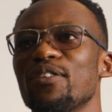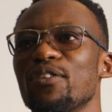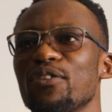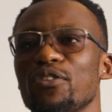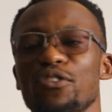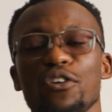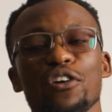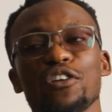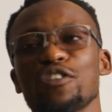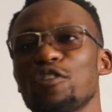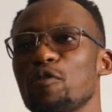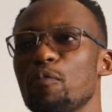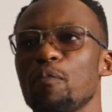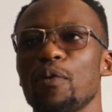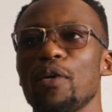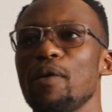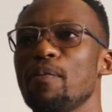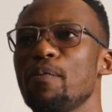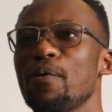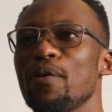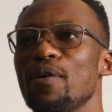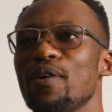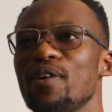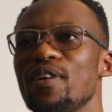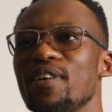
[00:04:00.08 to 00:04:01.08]
to talk to
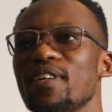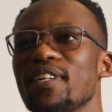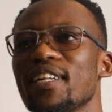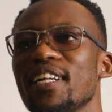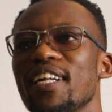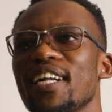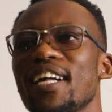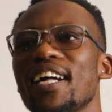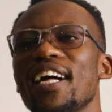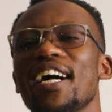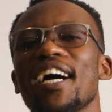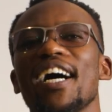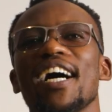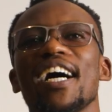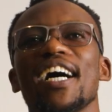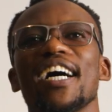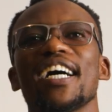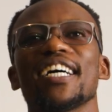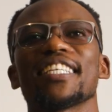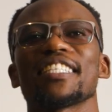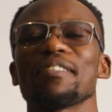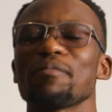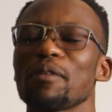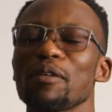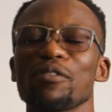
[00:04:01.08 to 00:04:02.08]
people,
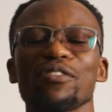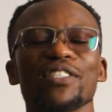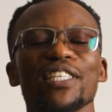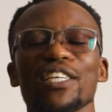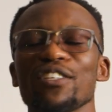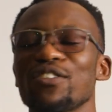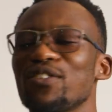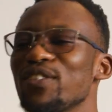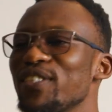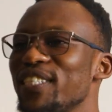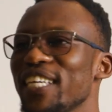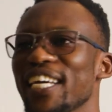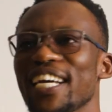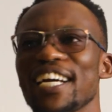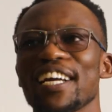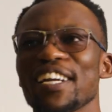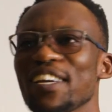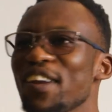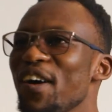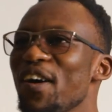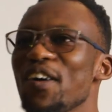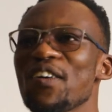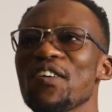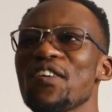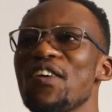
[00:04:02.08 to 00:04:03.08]
sometimes just to take
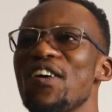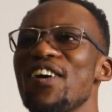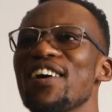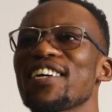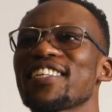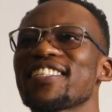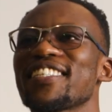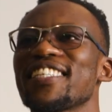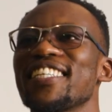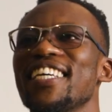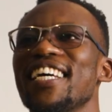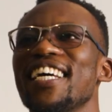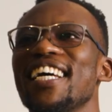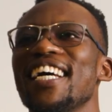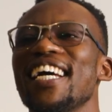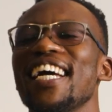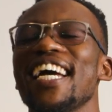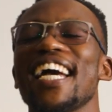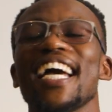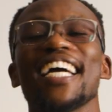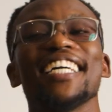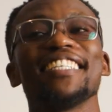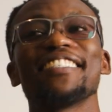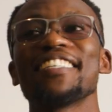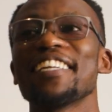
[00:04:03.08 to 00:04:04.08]
long walks
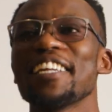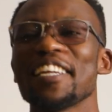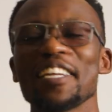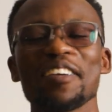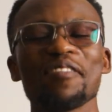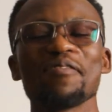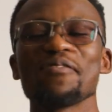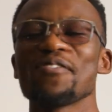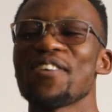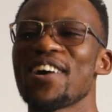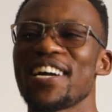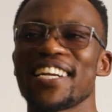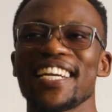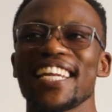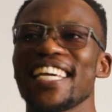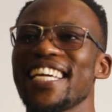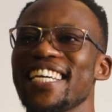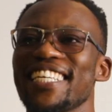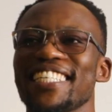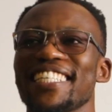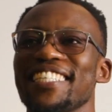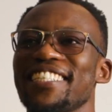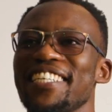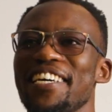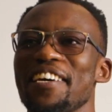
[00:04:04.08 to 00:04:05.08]
and live one day
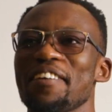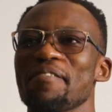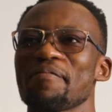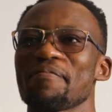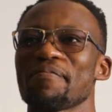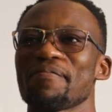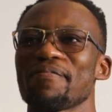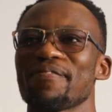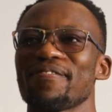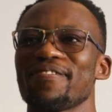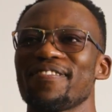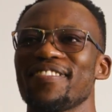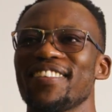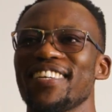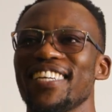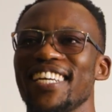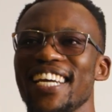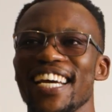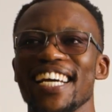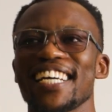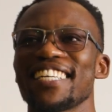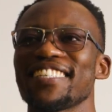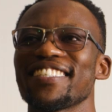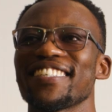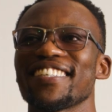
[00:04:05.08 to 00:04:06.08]
at a time.
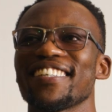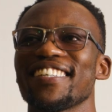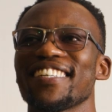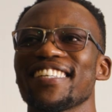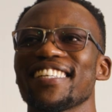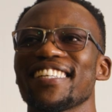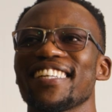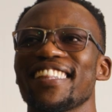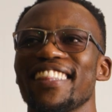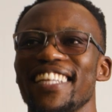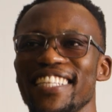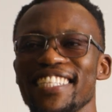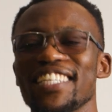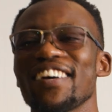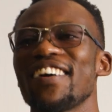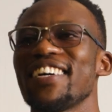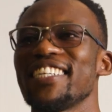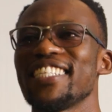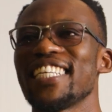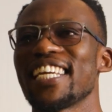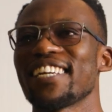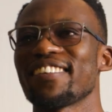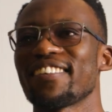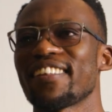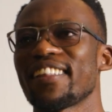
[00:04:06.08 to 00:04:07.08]
Yeah, so that's how I
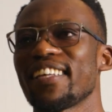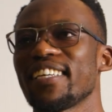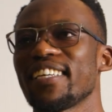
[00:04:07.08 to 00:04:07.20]
deal with